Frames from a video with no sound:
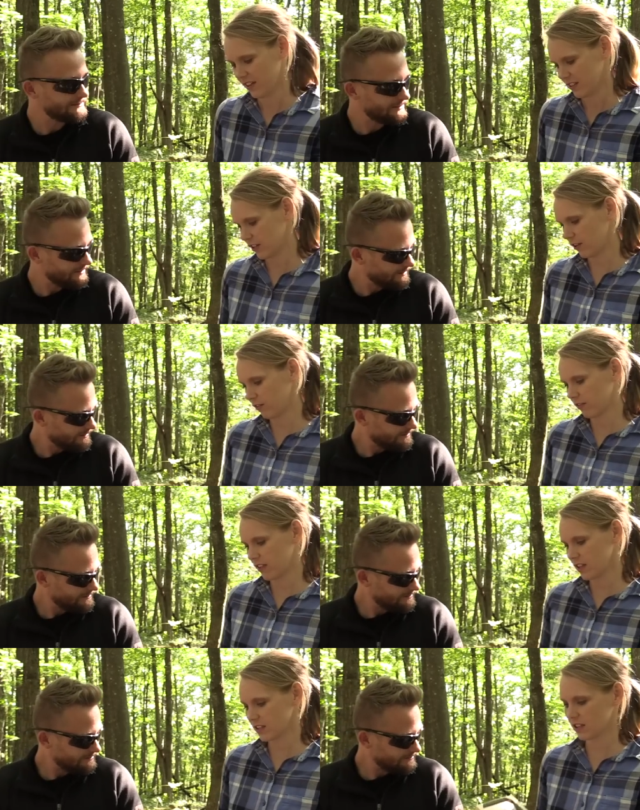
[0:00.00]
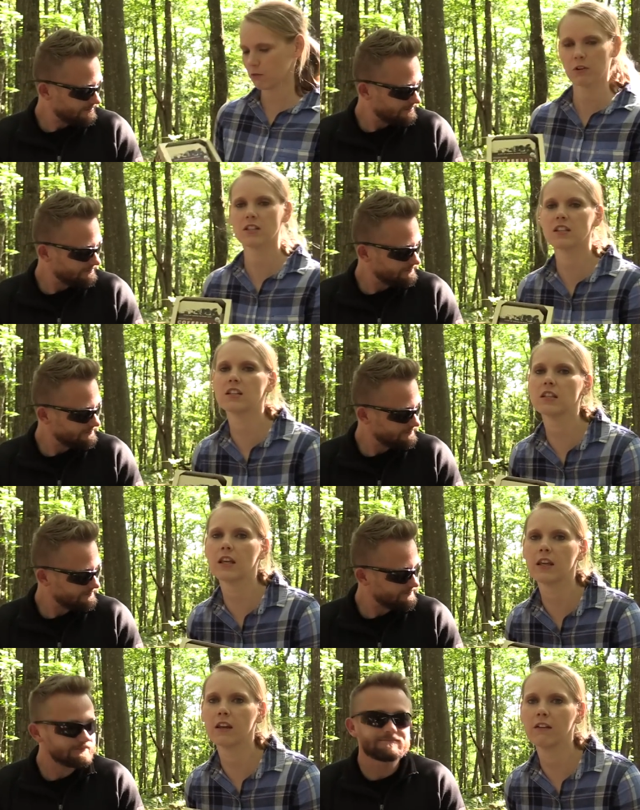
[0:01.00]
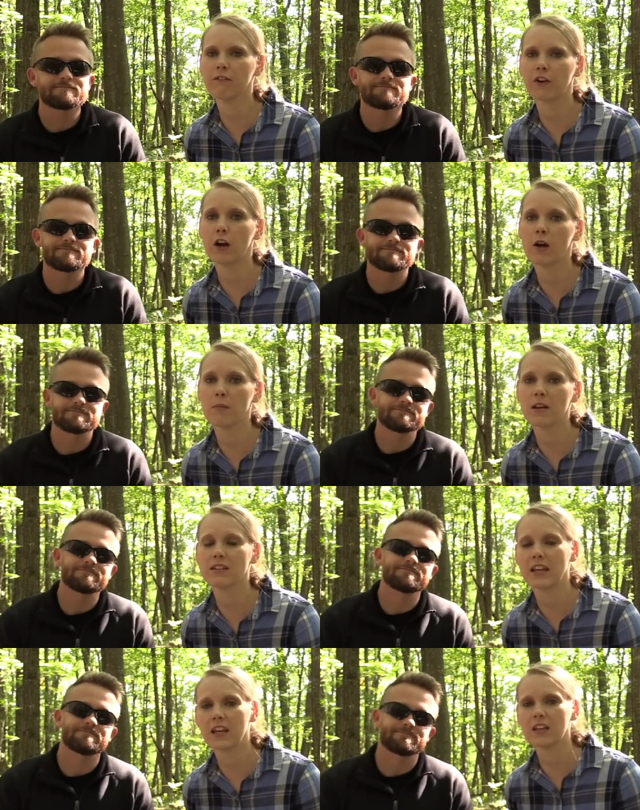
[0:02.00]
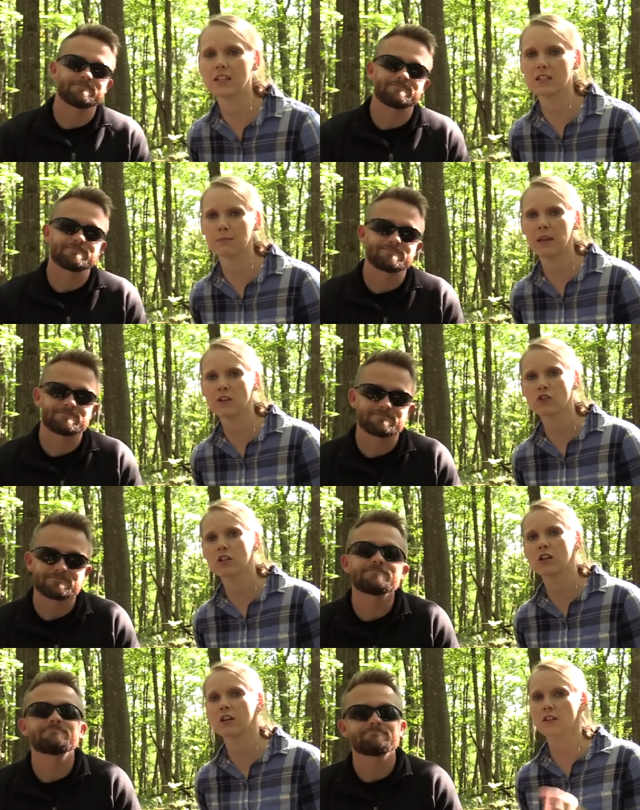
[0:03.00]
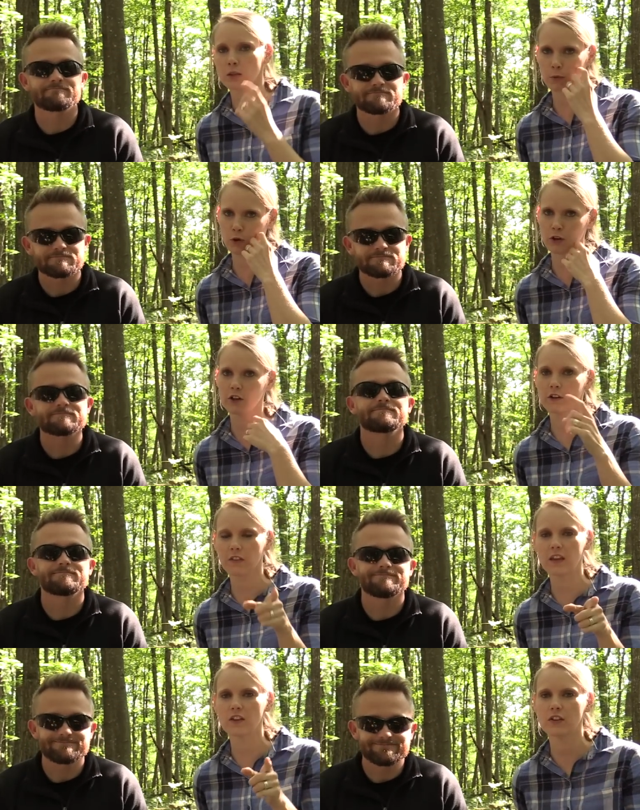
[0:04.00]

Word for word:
Speaker 1: So this was sent in from Dan. He's a Patreon supporter. Thank you,